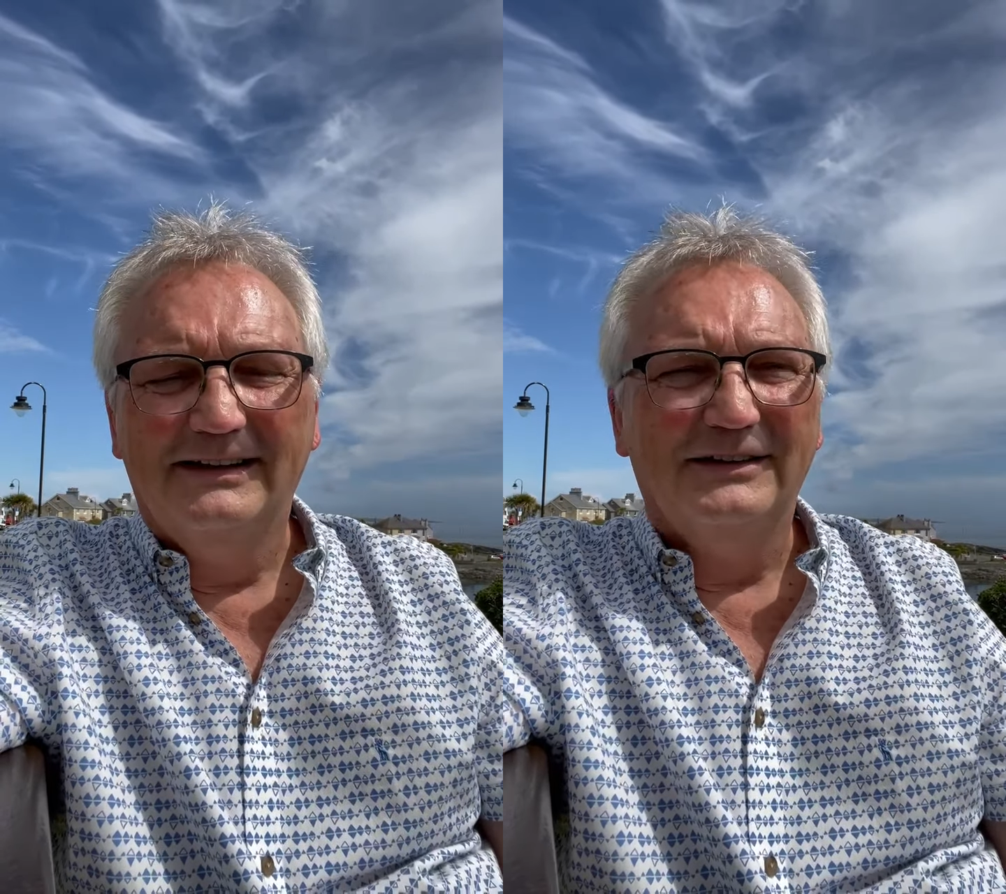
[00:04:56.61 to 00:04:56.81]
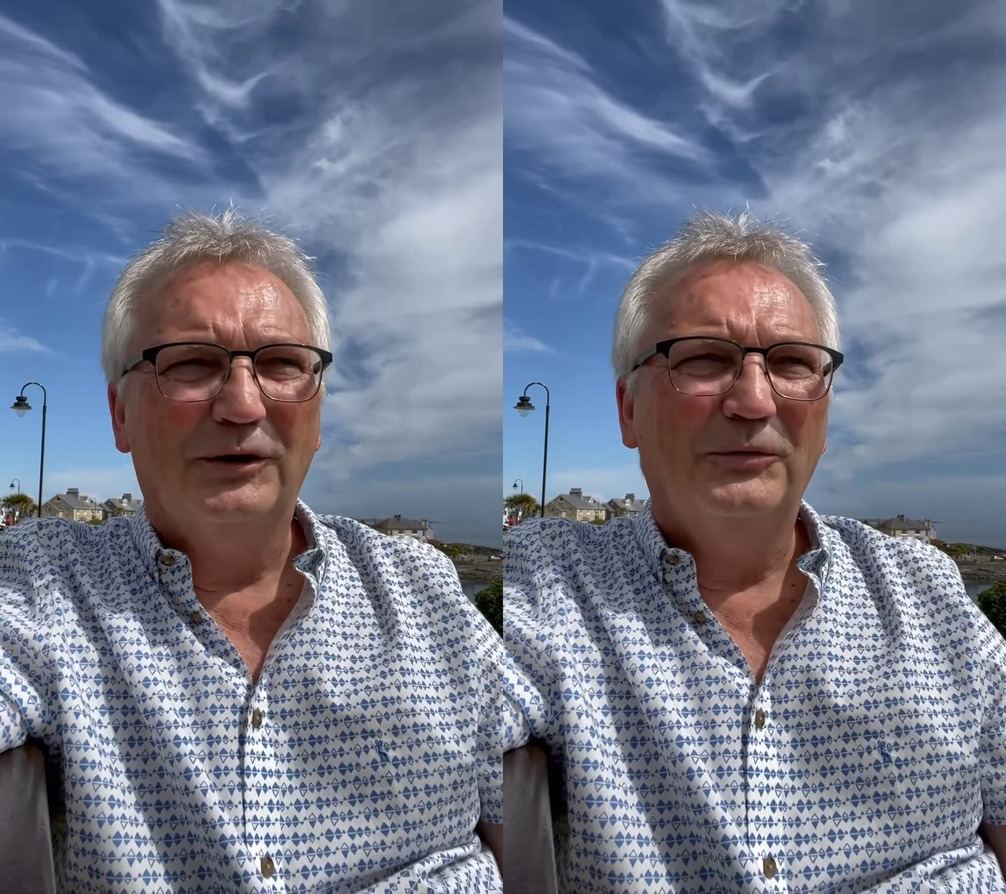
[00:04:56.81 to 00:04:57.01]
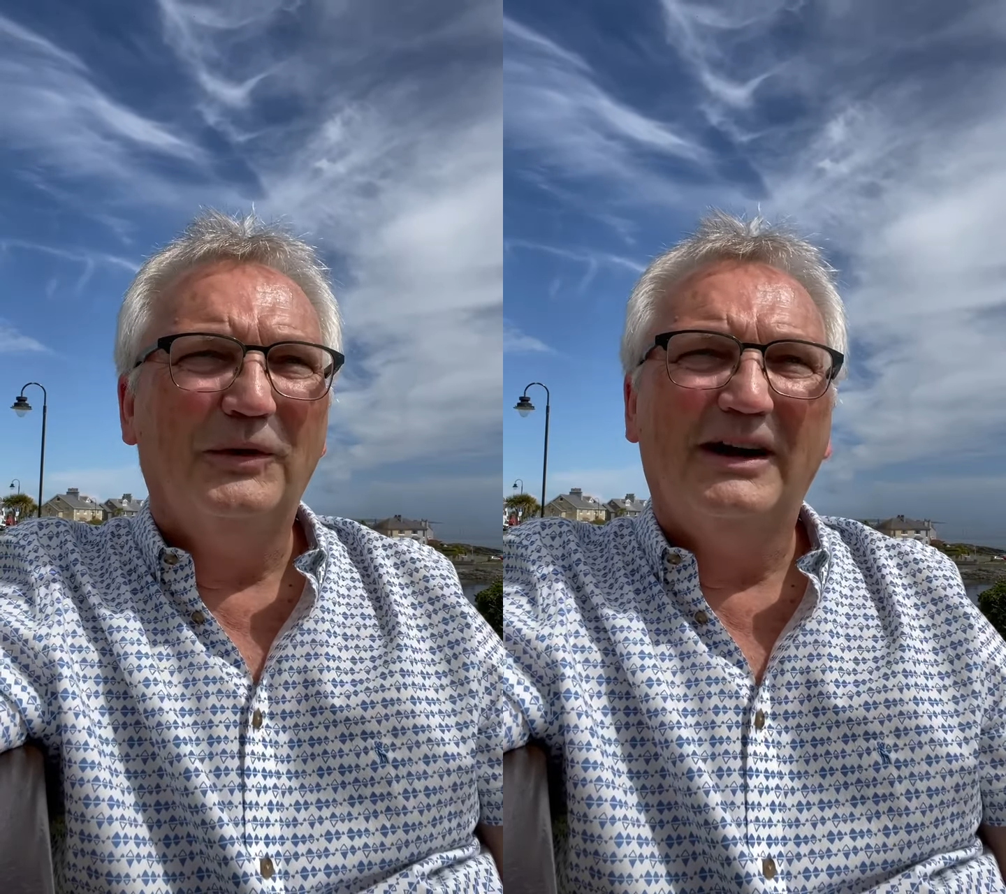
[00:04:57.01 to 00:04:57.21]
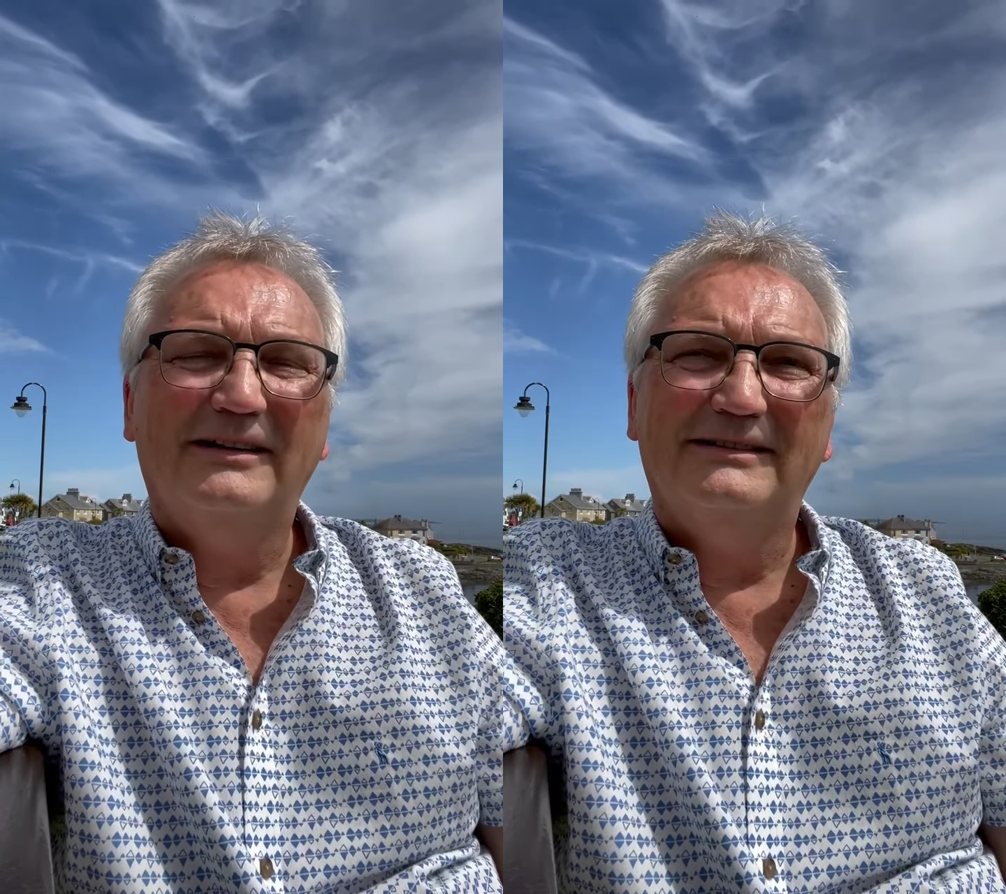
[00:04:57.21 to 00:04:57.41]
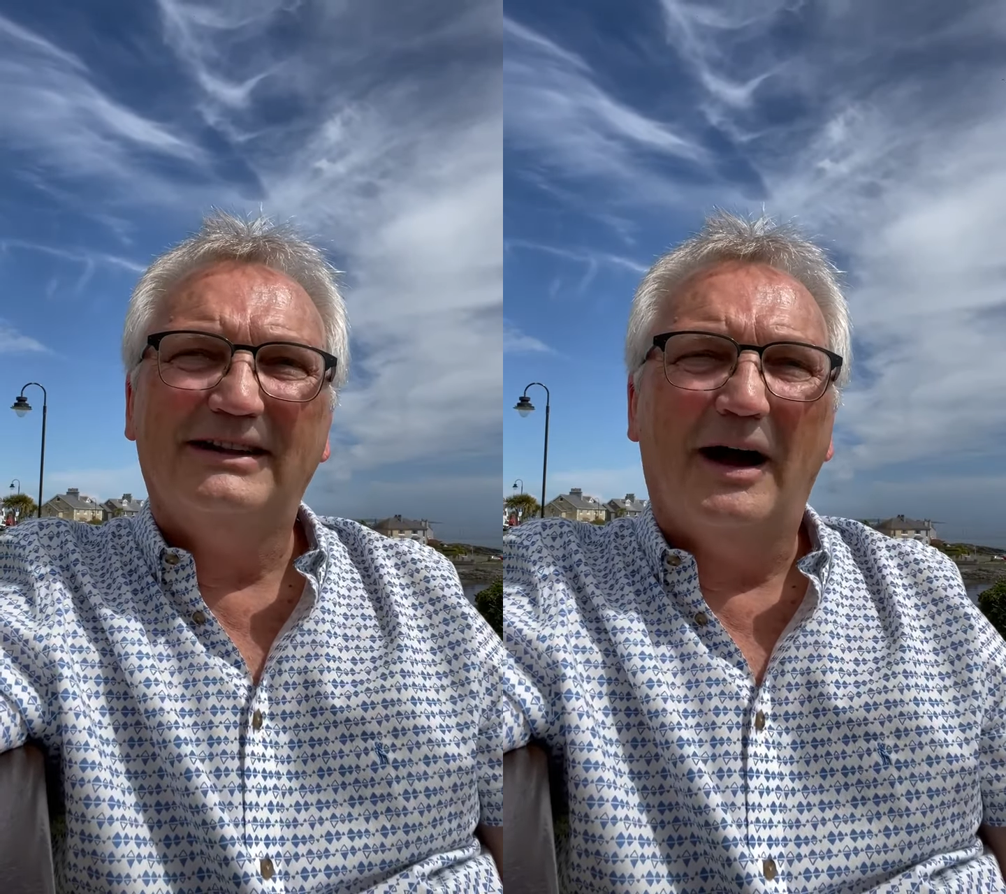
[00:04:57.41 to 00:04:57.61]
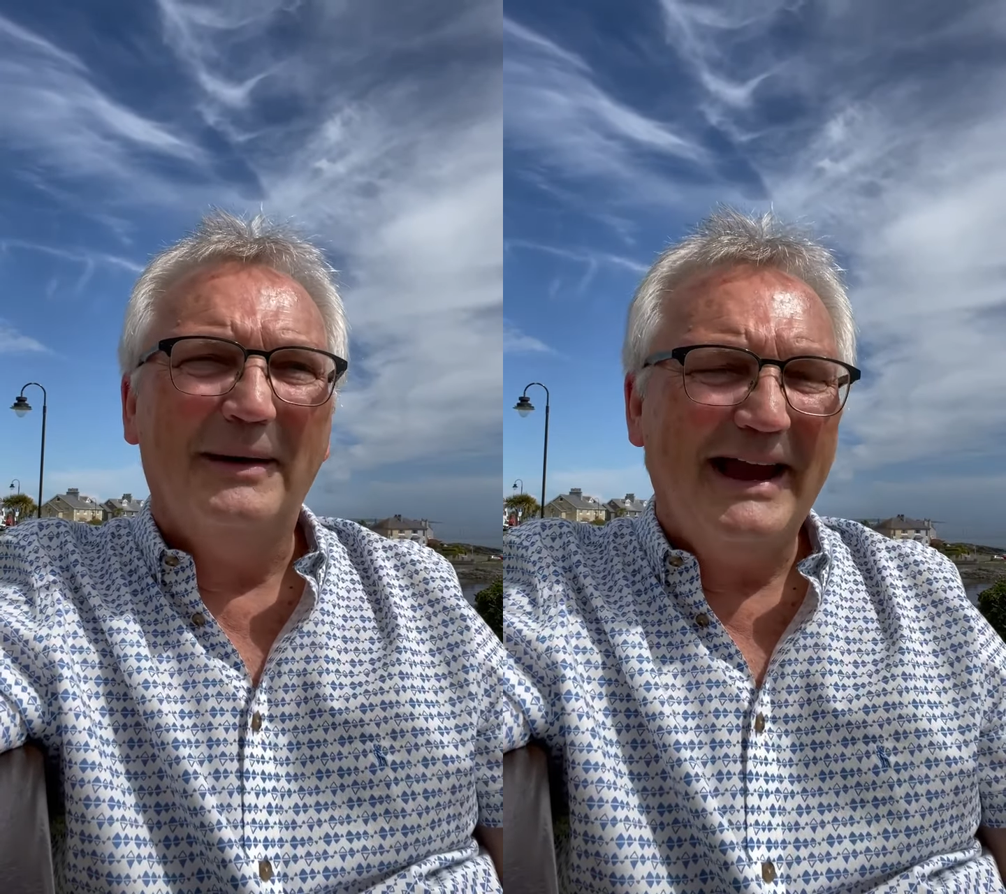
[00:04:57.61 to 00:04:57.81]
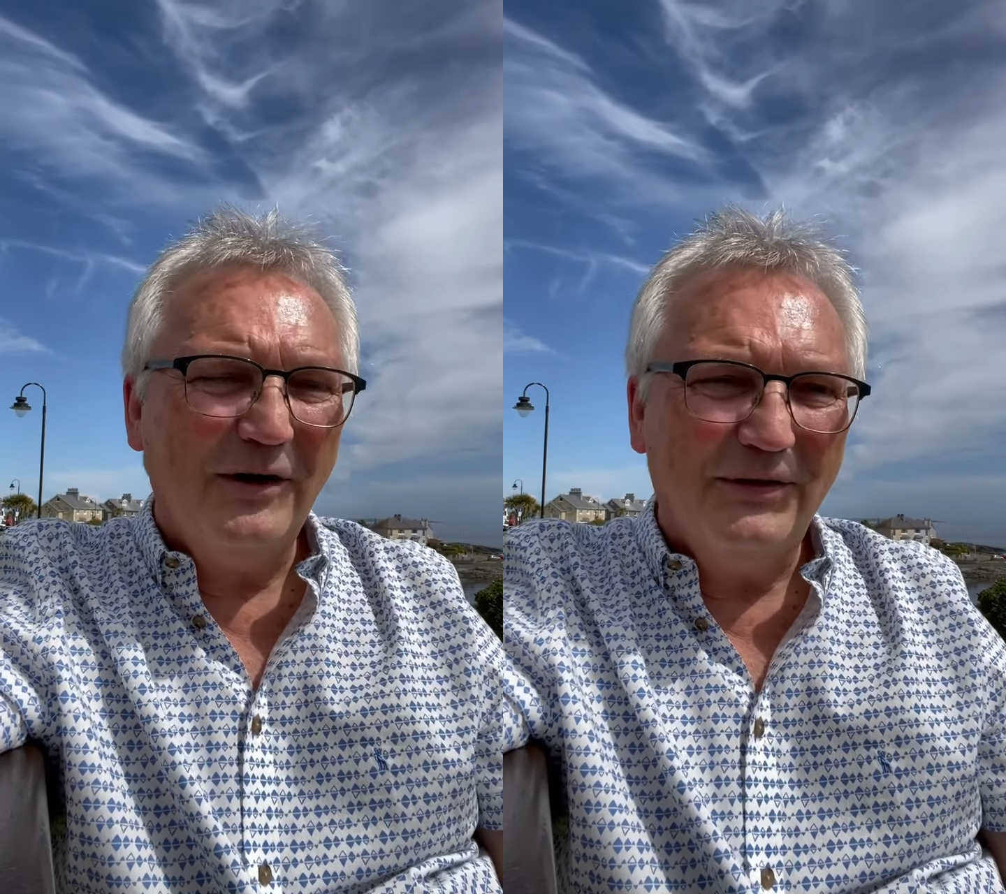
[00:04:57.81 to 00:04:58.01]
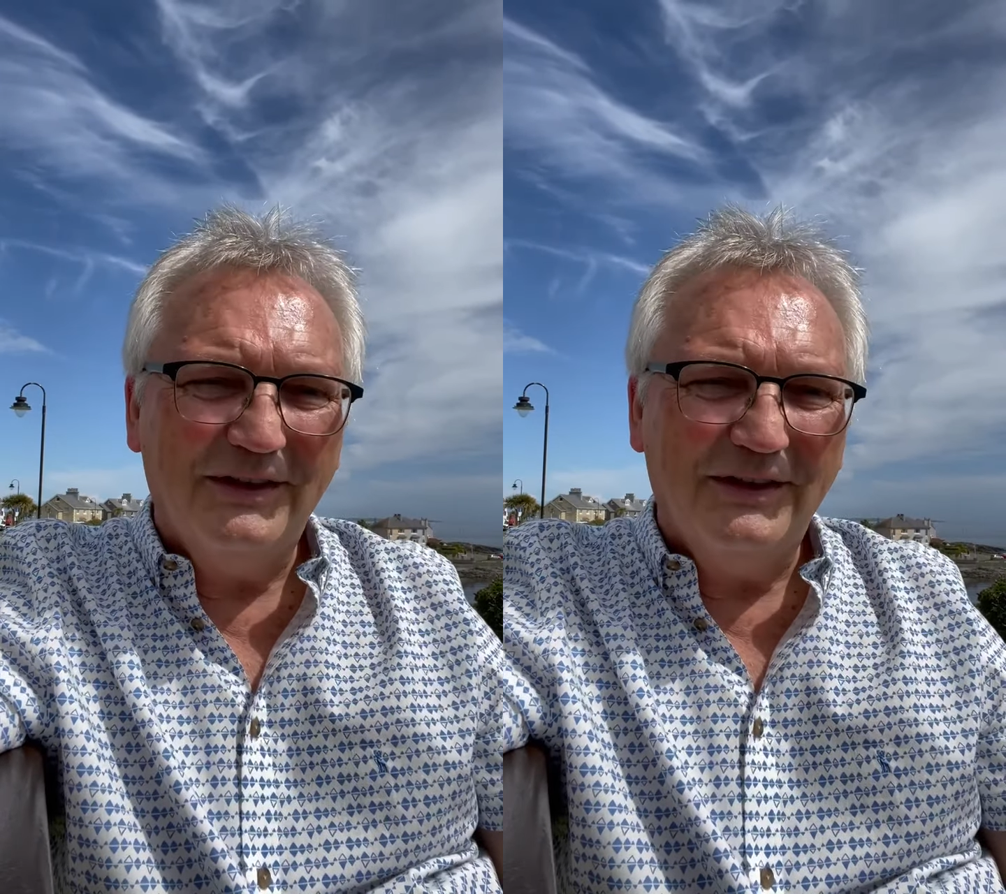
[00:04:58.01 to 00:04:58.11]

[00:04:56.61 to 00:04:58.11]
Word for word: So we're coming out